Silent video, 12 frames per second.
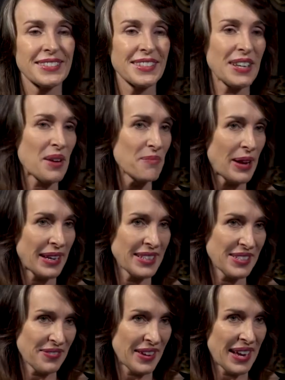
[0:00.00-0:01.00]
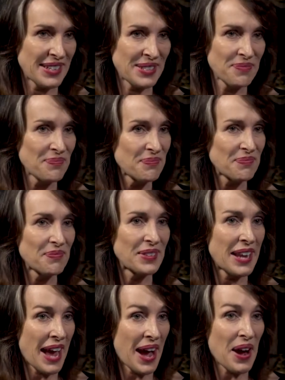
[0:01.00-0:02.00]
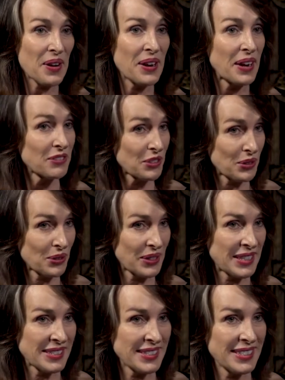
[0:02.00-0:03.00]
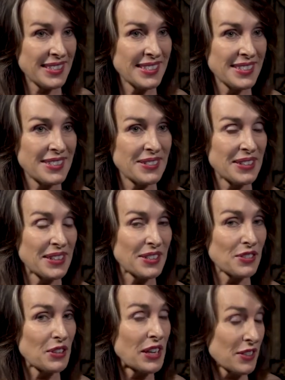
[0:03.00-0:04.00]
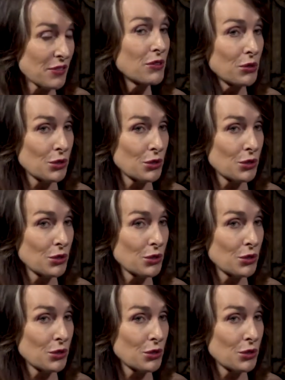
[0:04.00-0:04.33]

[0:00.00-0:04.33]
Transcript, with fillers: To come back into Phantom now, after all these years, it's it's full